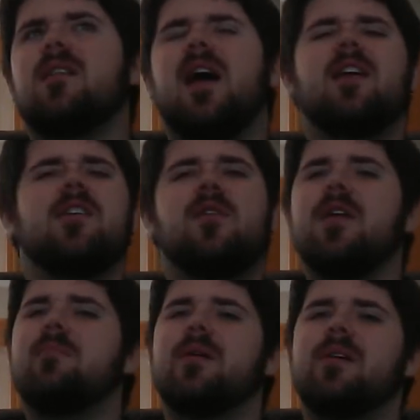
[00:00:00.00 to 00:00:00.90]
I don't know why
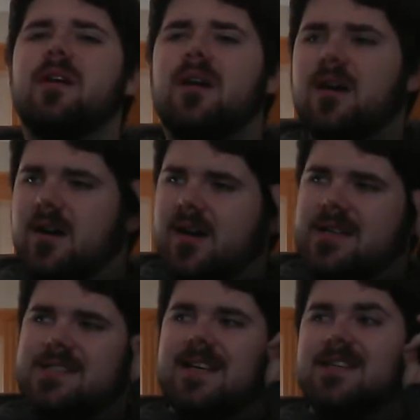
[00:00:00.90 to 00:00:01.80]
they put
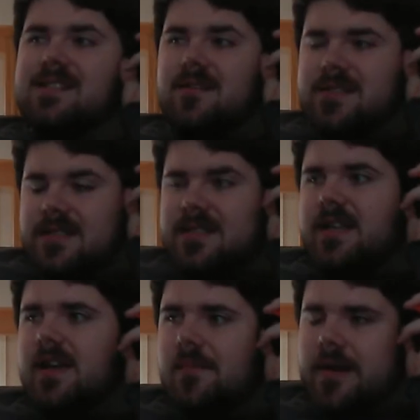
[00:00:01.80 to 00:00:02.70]

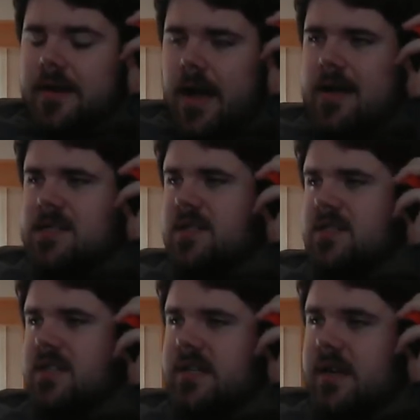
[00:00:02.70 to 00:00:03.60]
SSOCC. I mean, I guess
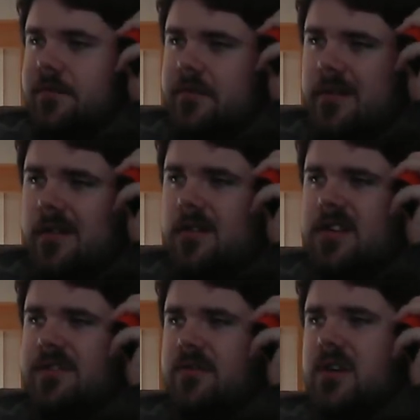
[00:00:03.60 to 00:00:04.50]
just to
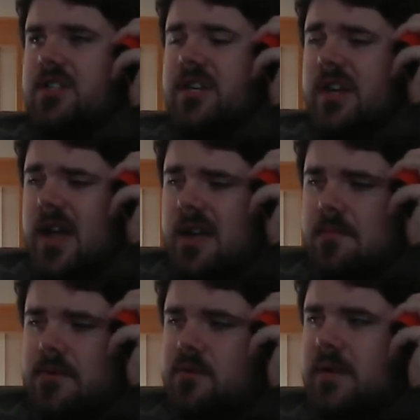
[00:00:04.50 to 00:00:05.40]

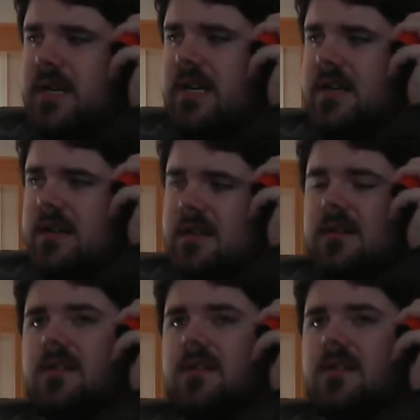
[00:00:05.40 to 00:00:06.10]
differentiate between